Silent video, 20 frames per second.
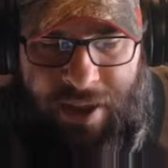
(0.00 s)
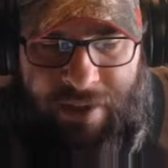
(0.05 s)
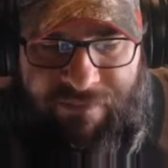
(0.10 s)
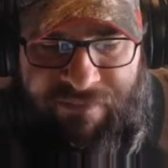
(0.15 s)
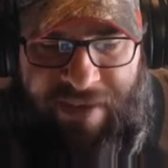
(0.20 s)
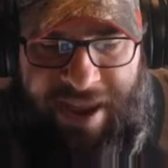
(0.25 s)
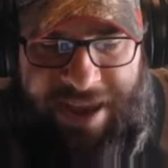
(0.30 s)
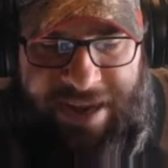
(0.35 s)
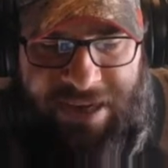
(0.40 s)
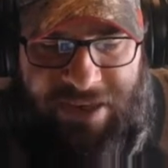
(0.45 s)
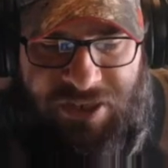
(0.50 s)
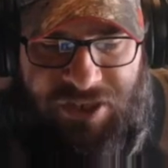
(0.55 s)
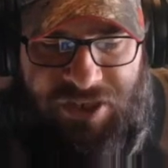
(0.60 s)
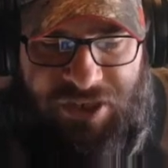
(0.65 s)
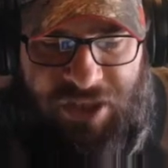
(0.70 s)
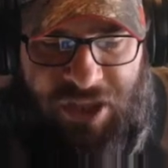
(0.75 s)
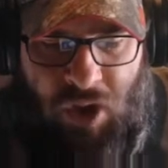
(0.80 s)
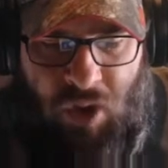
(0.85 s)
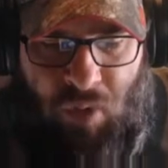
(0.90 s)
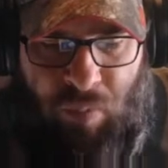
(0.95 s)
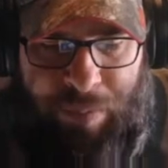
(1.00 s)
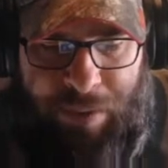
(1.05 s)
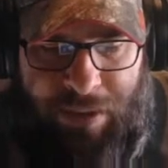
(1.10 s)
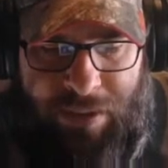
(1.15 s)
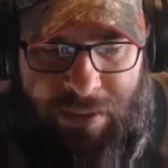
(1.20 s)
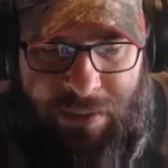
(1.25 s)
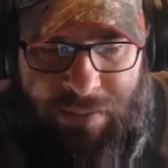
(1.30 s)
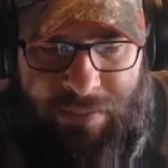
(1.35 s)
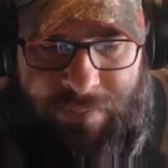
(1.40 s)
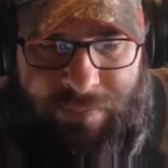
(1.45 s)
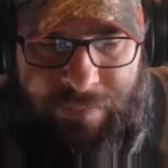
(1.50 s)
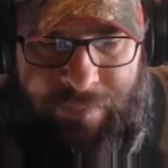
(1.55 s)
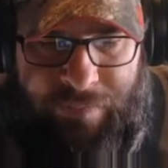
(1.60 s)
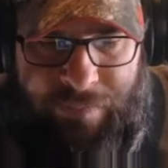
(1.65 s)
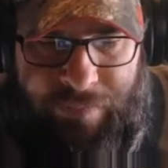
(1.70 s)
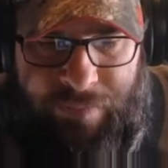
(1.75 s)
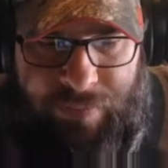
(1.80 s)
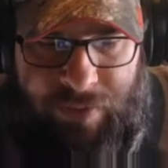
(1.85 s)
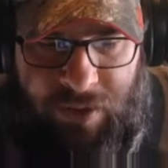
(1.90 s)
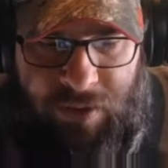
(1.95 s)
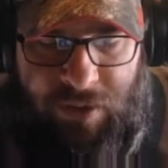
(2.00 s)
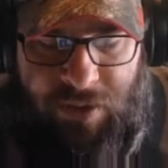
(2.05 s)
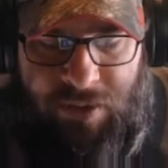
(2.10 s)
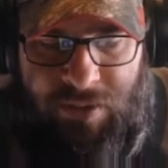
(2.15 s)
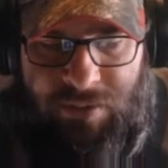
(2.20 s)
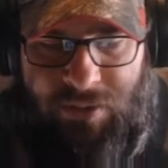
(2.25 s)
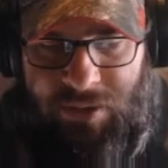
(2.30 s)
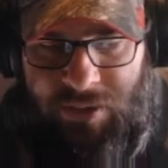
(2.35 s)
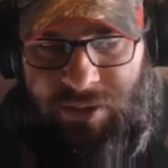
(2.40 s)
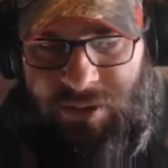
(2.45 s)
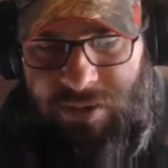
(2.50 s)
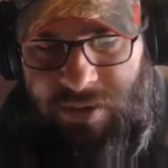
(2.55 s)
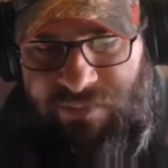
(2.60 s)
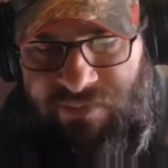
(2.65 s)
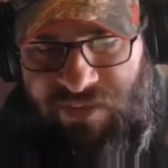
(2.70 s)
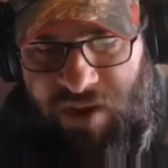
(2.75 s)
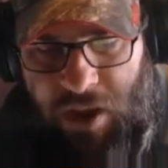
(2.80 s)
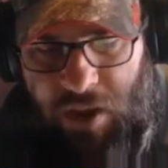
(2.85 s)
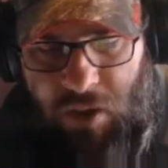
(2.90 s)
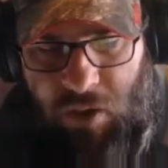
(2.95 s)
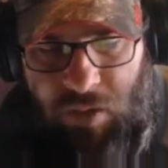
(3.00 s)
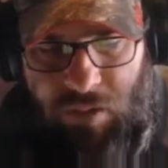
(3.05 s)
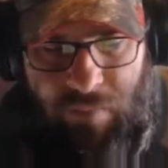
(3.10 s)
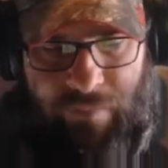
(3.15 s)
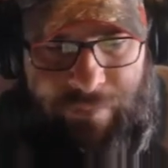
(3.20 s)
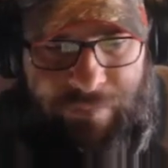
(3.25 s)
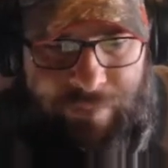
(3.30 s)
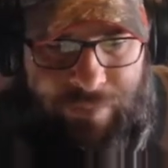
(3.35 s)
find a slope or a funnel.